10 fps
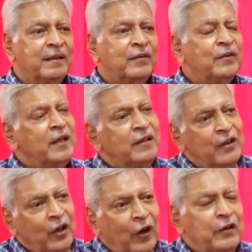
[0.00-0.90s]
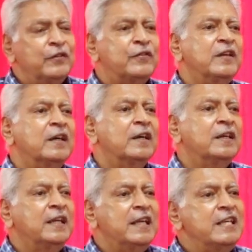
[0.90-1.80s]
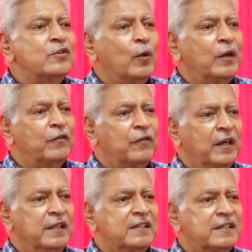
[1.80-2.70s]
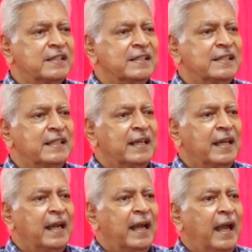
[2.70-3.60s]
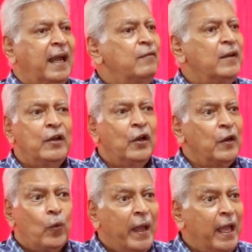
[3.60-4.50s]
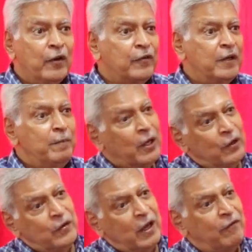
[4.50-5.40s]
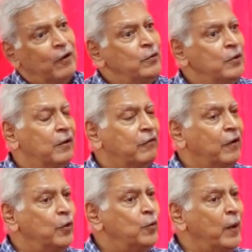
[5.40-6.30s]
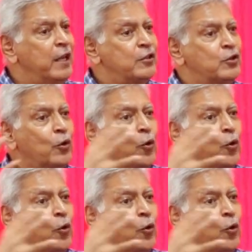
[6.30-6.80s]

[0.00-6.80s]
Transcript: So there is a lot of fear in each one of us and we are not aware of it because we have found, found ways to